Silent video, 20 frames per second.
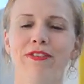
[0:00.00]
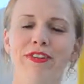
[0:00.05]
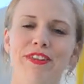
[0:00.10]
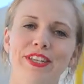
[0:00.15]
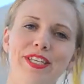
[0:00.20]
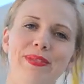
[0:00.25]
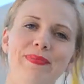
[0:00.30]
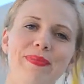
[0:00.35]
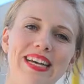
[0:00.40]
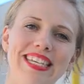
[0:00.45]
for
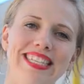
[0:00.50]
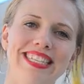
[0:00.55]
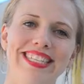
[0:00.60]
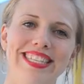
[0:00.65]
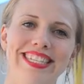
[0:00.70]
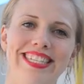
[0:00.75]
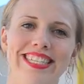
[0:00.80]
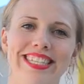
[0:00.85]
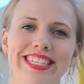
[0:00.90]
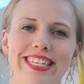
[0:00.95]
this
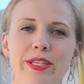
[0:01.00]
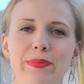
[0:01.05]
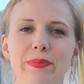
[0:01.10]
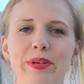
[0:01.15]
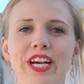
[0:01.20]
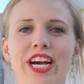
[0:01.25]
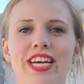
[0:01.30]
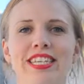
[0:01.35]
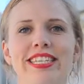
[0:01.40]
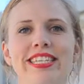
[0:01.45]
master's is
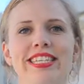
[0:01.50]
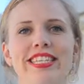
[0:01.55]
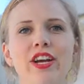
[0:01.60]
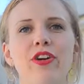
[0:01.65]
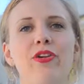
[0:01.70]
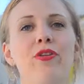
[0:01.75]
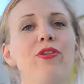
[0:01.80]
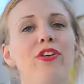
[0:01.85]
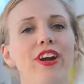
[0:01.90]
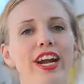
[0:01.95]
because it's a
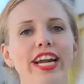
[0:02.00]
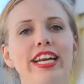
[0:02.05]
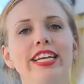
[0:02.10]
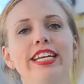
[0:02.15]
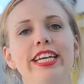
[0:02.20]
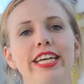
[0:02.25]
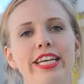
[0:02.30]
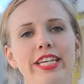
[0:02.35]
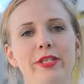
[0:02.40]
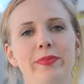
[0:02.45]
great
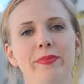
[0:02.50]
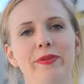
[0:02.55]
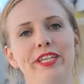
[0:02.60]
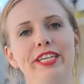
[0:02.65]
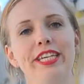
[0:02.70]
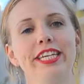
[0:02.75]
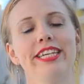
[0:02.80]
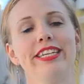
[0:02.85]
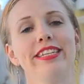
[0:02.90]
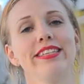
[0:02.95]

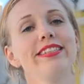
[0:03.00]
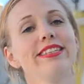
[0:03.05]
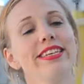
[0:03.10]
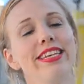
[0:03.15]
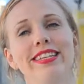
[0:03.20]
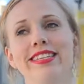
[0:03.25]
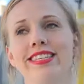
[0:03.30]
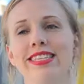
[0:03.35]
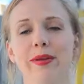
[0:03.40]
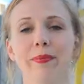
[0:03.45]
experience.
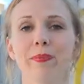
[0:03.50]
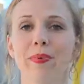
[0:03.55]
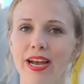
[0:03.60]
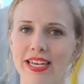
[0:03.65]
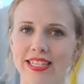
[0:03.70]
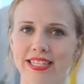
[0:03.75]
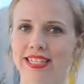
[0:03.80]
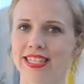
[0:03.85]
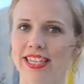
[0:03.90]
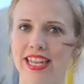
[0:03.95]
It's the
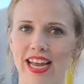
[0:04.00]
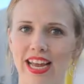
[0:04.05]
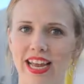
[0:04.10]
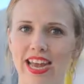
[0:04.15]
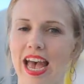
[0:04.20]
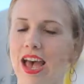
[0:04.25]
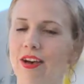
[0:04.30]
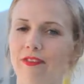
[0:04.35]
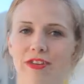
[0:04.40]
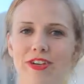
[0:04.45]
best I
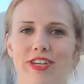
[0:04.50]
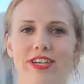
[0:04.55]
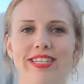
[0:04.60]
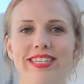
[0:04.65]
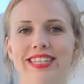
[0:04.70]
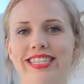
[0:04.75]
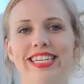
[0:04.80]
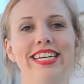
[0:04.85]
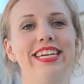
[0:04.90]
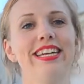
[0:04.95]
ever
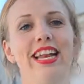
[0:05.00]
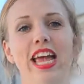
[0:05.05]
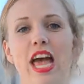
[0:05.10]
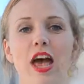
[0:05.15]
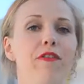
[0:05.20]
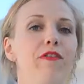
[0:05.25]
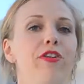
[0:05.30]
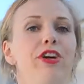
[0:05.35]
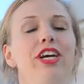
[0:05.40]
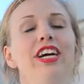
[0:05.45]
seen,
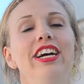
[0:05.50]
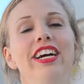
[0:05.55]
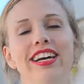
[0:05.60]
ever.